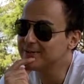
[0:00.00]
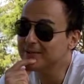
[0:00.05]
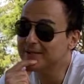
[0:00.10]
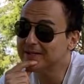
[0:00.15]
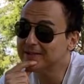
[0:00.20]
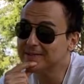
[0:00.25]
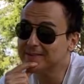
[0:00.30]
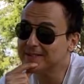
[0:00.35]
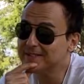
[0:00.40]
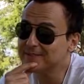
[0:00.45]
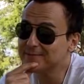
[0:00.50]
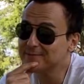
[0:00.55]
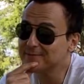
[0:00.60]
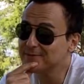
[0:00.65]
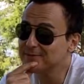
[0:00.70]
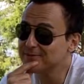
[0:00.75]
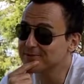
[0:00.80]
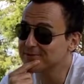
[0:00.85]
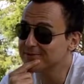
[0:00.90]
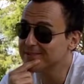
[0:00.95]
What am I
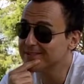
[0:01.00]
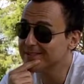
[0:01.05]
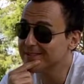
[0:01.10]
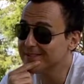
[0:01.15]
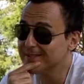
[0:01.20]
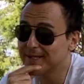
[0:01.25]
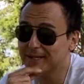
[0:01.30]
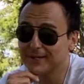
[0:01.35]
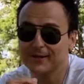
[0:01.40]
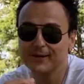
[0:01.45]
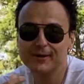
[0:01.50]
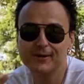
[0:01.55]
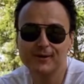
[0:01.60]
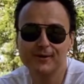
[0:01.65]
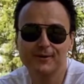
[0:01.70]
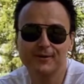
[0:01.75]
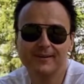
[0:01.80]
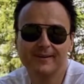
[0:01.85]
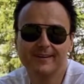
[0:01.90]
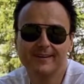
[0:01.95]
supposed to say? I don't
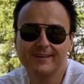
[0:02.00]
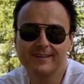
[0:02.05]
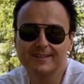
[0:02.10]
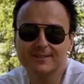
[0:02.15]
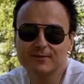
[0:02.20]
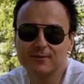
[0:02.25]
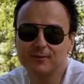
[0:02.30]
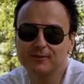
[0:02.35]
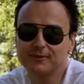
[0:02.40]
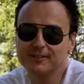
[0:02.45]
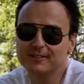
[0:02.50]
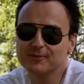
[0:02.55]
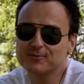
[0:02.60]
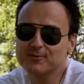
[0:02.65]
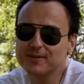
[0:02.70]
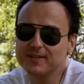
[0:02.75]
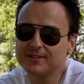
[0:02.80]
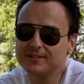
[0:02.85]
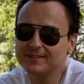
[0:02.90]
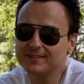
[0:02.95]
know is holding
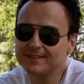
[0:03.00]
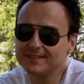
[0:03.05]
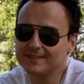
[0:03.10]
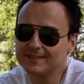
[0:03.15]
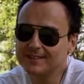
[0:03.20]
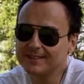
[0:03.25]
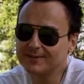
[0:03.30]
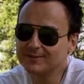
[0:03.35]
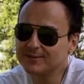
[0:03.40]
green on the day,